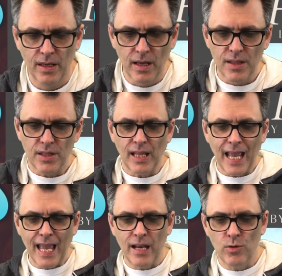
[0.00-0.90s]
The
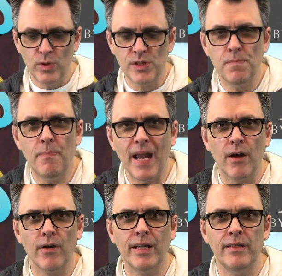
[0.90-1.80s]
land was
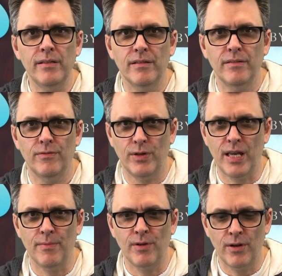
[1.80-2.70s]
barren,
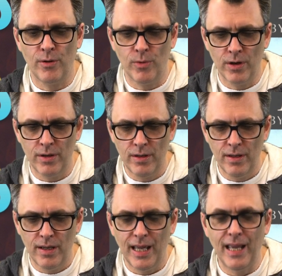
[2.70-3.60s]
vocabulary word,
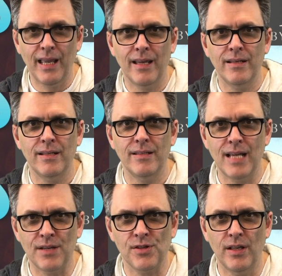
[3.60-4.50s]
and
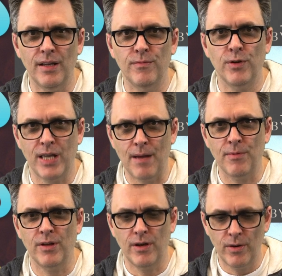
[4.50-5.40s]
desolate,
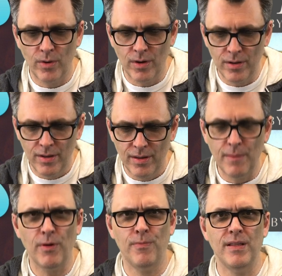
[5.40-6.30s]
vocabulary word. They
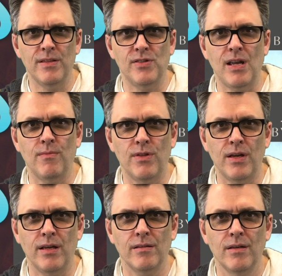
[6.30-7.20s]
both mean the same
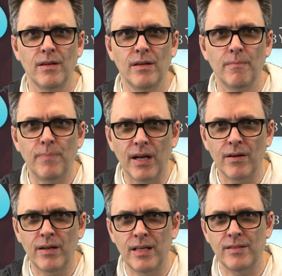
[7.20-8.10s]
thing.
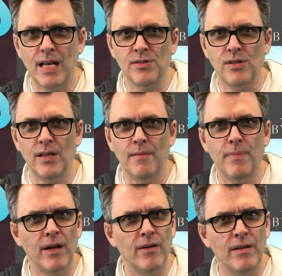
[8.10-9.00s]
Barren and desolate.
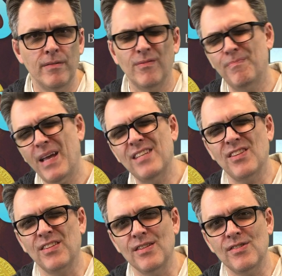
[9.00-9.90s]
Barren,
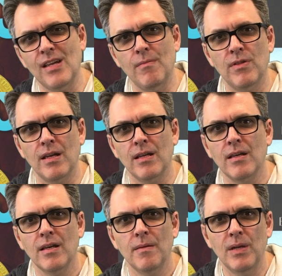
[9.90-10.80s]
basically the same thing,
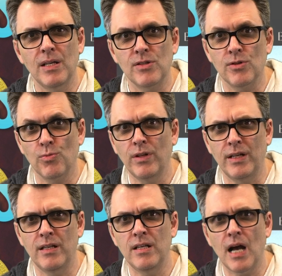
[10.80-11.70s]
means there's really
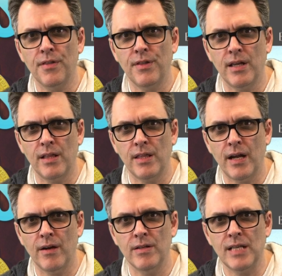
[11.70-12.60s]
nothing
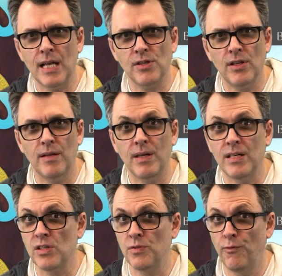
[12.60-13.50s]
there, and desolate
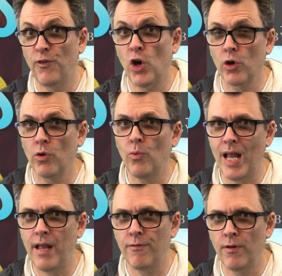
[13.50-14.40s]
means it's far
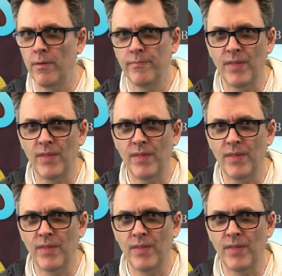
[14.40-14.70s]
away from